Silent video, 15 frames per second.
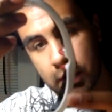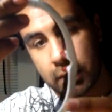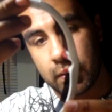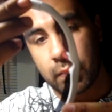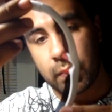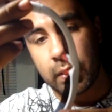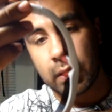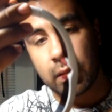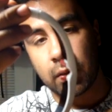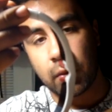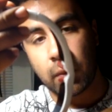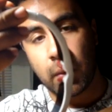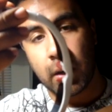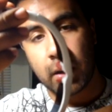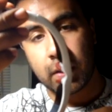on the regular
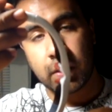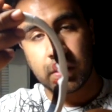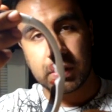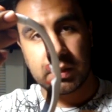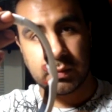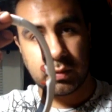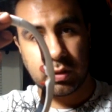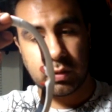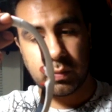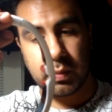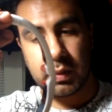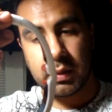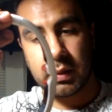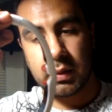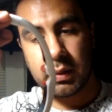O ROKR, seems to
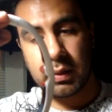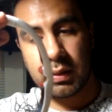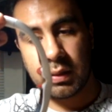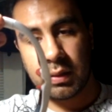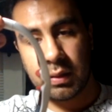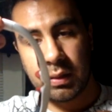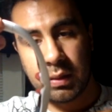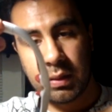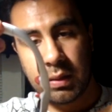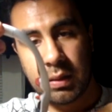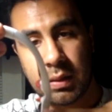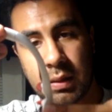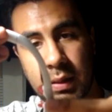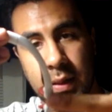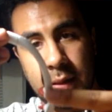be
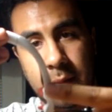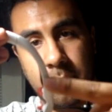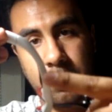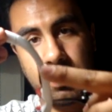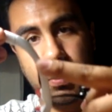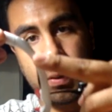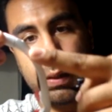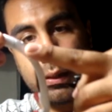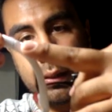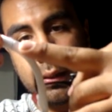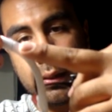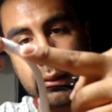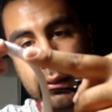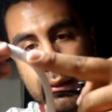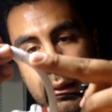
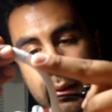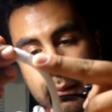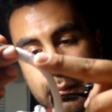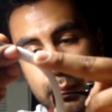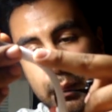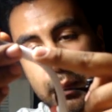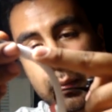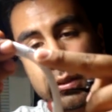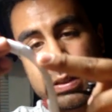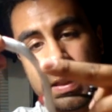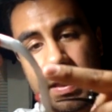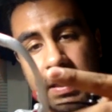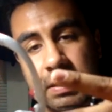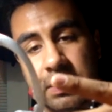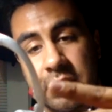pretty much
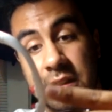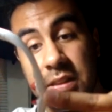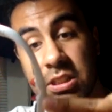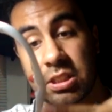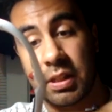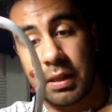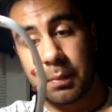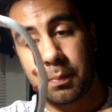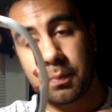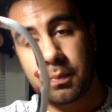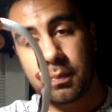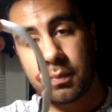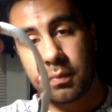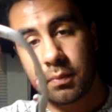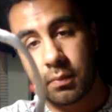like a C shape.
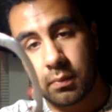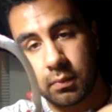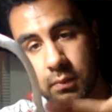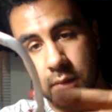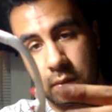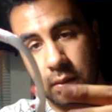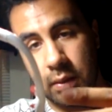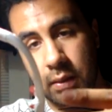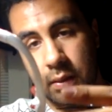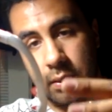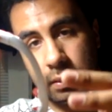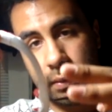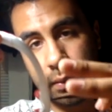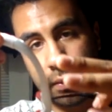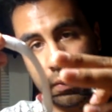
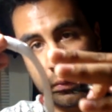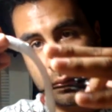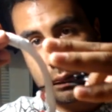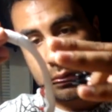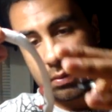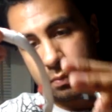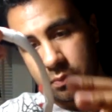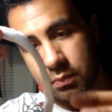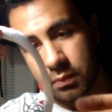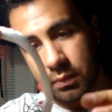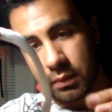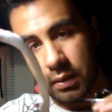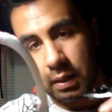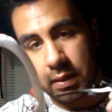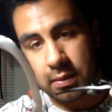It
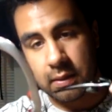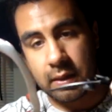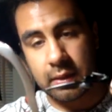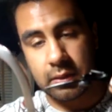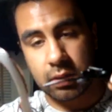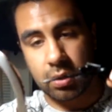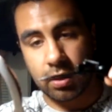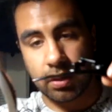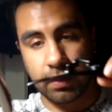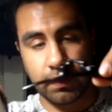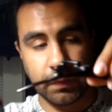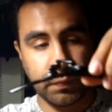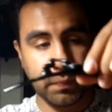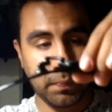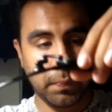has a nice curve.